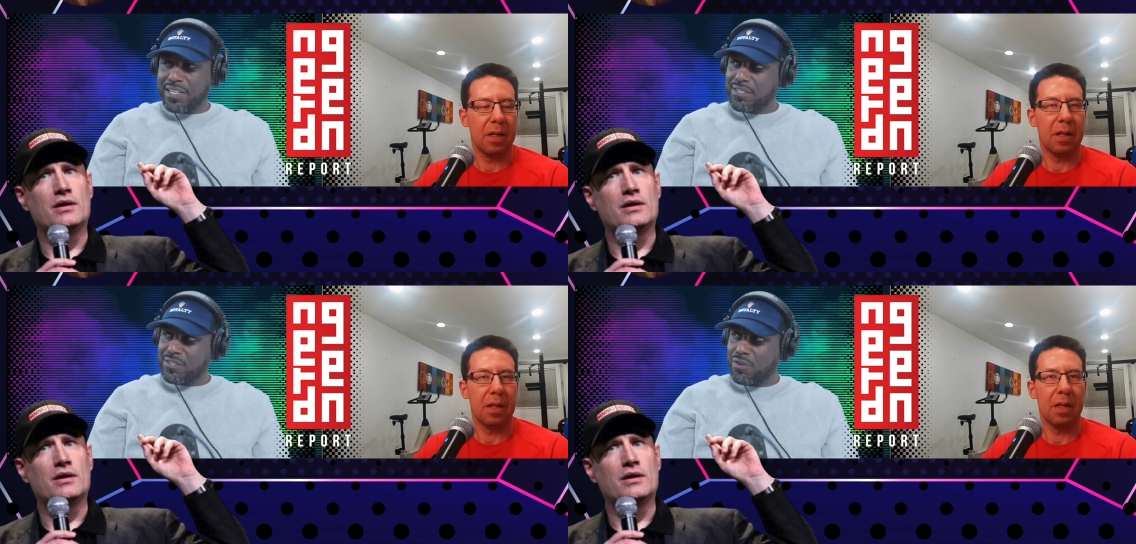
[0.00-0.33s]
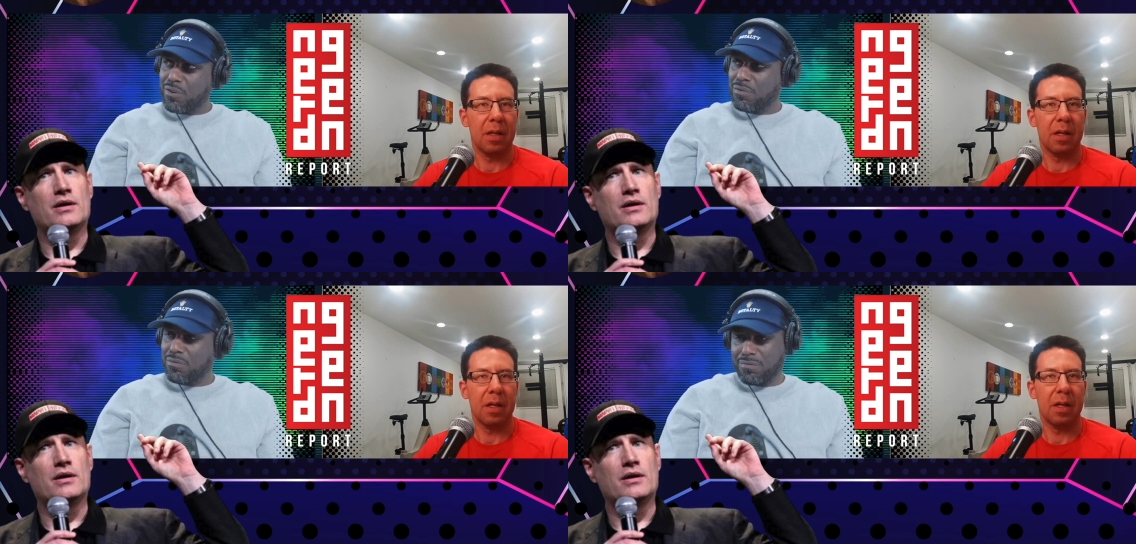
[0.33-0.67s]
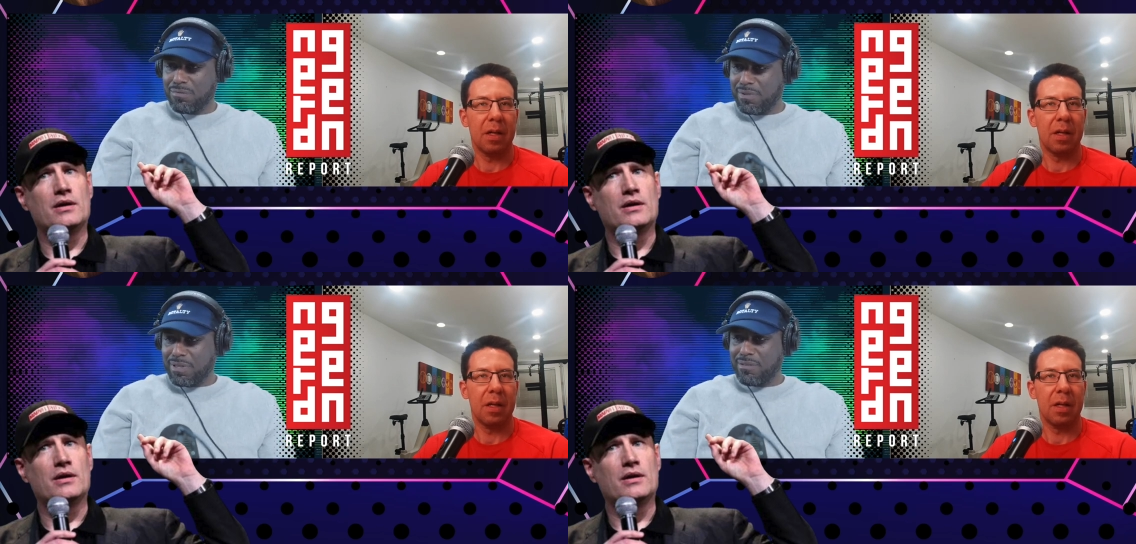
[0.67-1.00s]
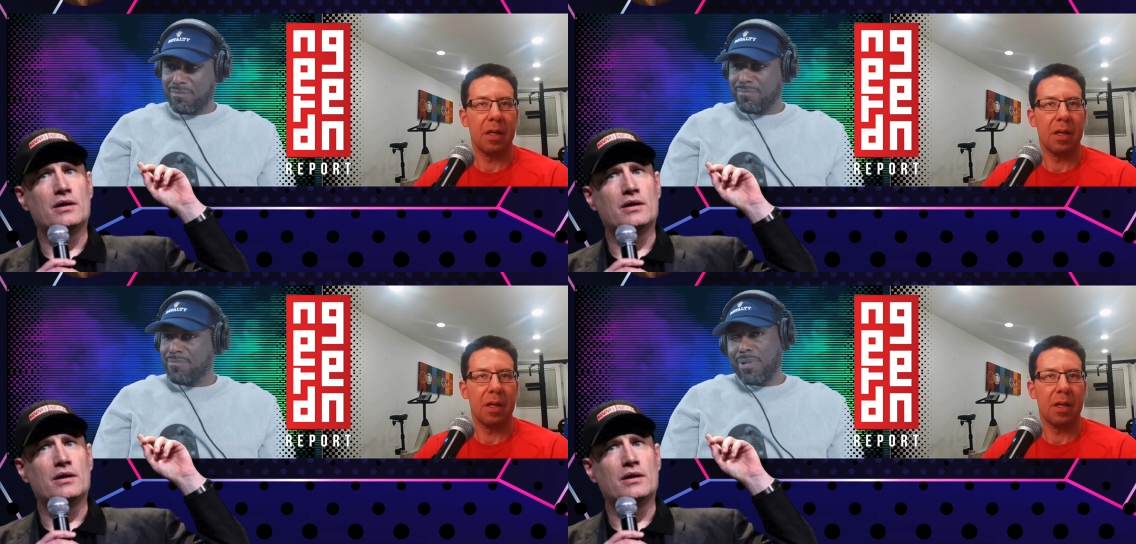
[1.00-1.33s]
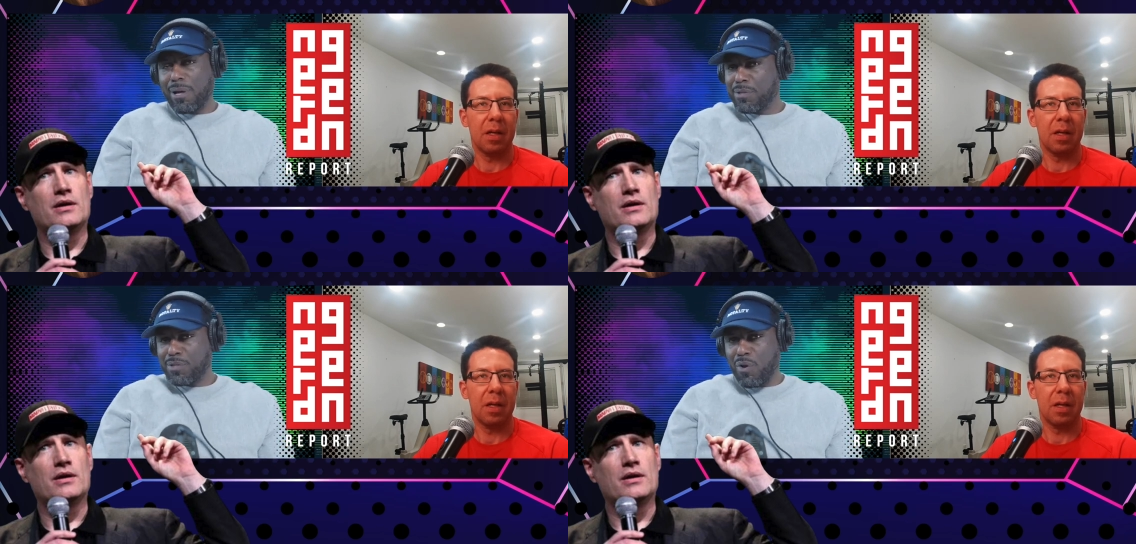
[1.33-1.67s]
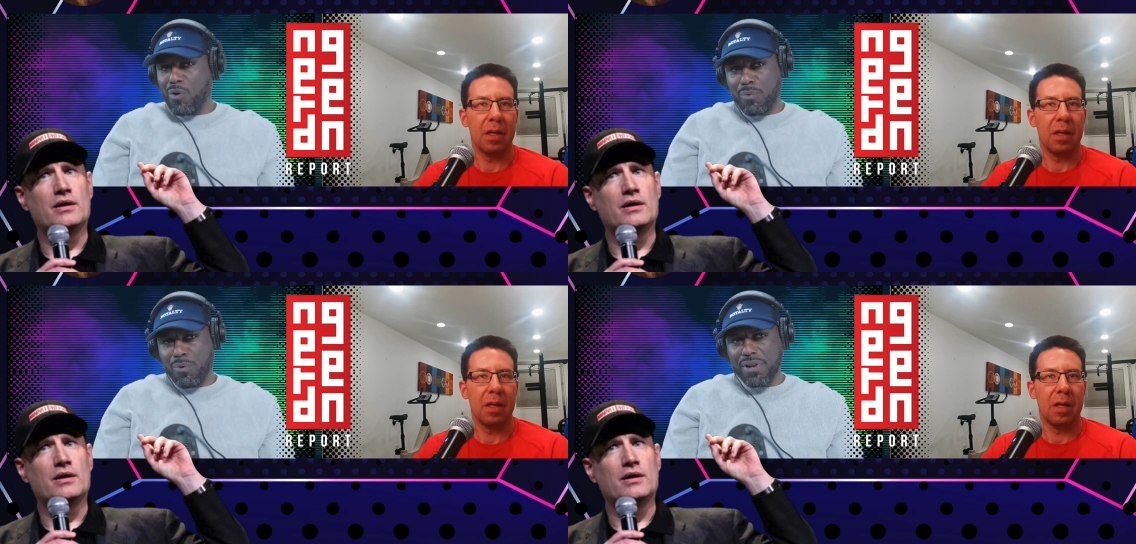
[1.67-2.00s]
Speaker 1: So that was the whole
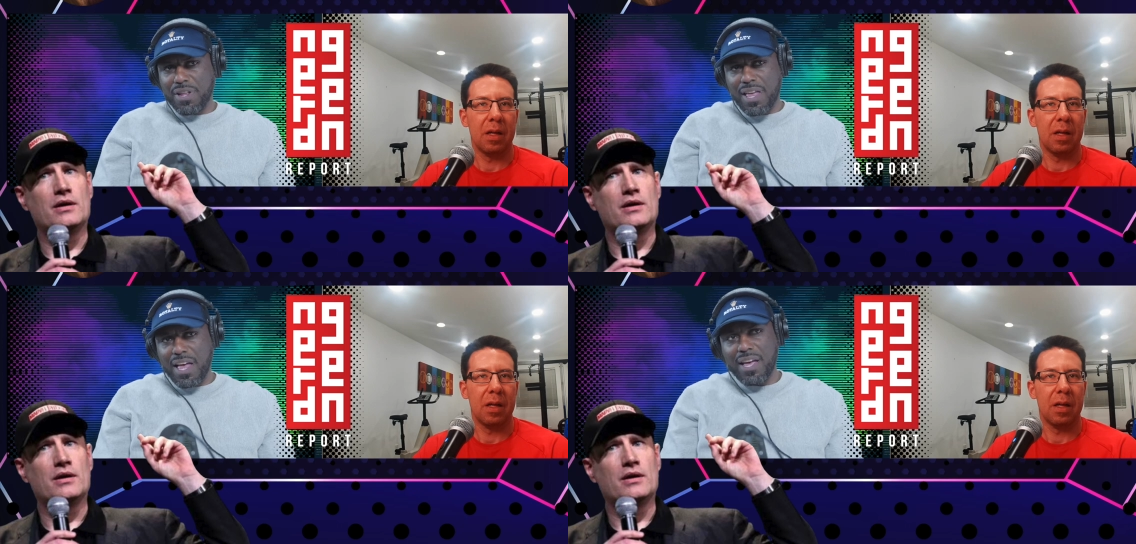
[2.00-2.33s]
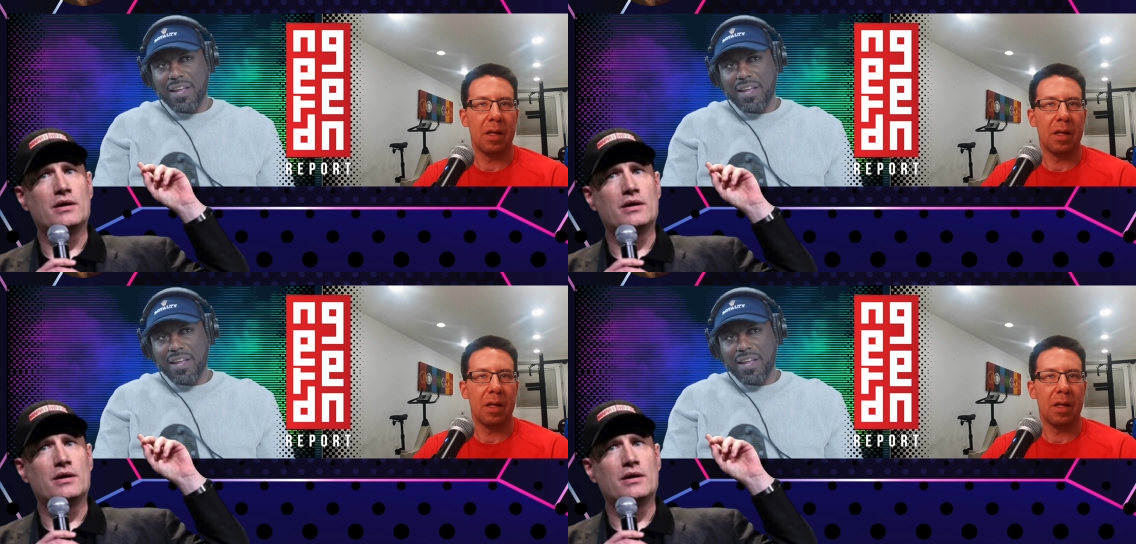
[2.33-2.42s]
point of that.